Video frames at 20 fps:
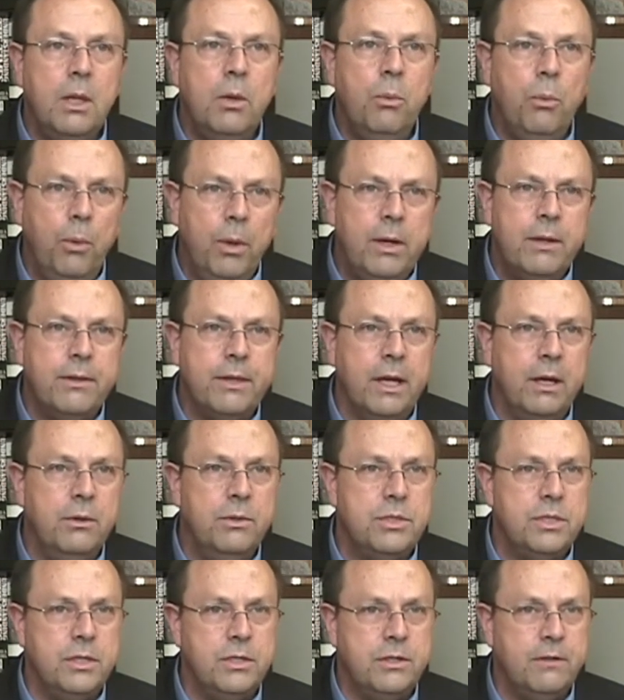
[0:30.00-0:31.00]
One of
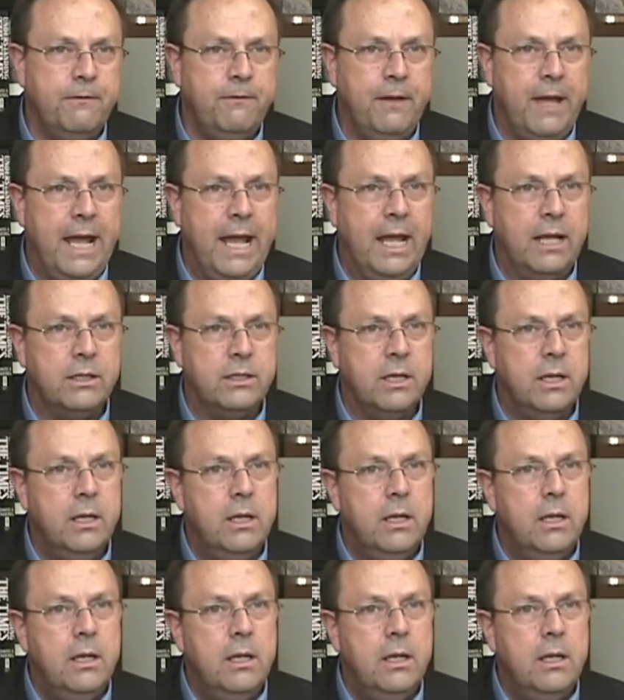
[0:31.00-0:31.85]
those is the fact